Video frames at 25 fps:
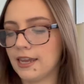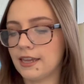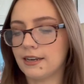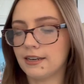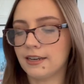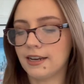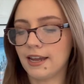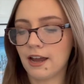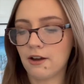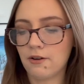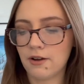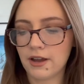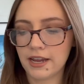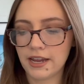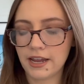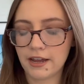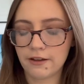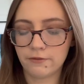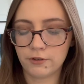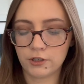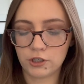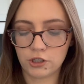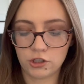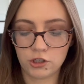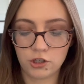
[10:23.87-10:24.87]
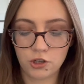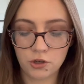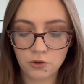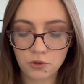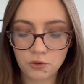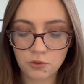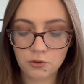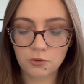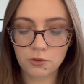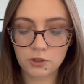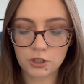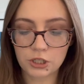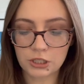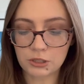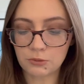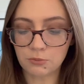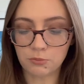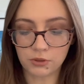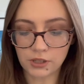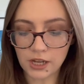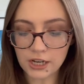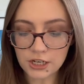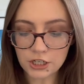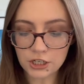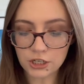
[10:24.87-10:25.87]
And now I have two just
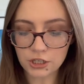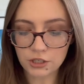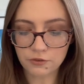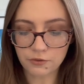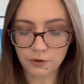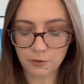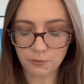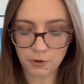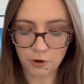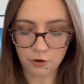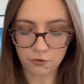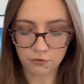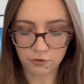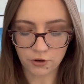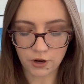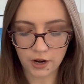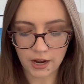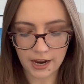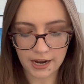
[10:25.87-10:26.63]
blushes from Ofra.